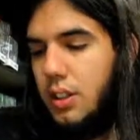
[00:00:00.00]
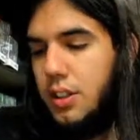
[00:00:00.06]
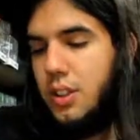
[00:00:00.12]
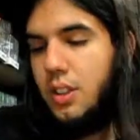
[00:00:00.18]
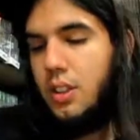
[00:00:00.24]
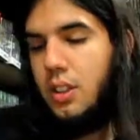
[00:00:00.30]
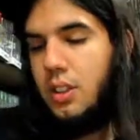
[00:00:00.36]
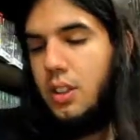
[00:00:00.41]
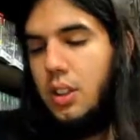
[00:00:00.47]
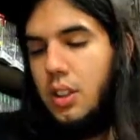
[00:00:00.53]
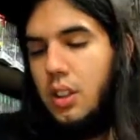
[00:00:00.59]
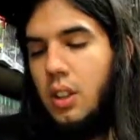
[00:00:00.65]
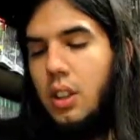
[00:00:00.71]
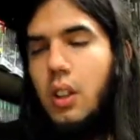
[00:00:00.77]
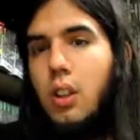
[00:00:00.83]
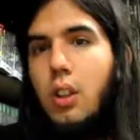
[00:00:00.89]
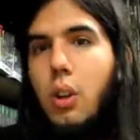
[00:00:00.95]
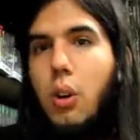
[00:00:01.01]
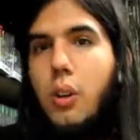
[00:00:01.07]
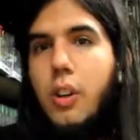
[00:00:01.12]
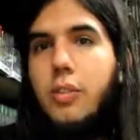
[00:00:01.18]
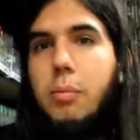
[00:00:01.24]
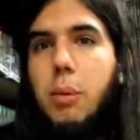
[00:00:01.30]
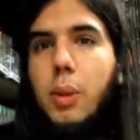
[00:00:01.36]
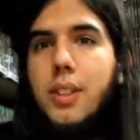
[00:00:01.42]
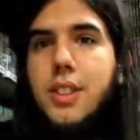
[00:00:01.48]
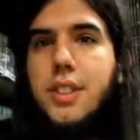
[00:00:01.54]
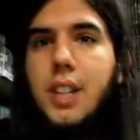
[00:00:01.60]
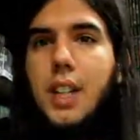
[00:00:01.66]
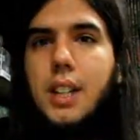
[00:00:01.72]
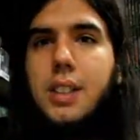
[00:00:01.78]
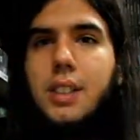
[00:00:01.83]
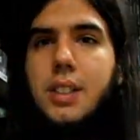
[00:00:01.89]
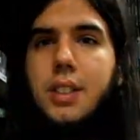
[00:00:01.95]
Here's Code
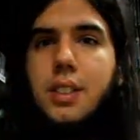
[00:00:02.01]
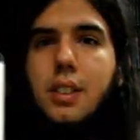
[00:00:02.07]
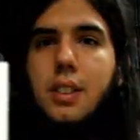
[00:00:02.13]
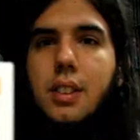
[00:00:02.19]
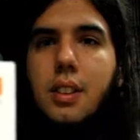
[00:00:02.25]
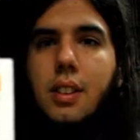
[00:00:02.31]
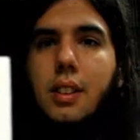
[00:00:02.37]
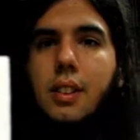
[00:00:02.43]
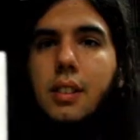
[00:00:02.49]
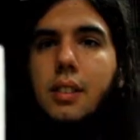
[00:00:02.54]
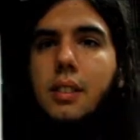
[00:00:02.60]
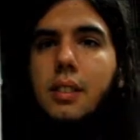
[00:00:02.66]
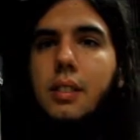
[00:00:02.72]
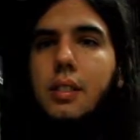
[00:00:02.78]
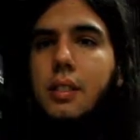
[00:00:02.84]
of Princess.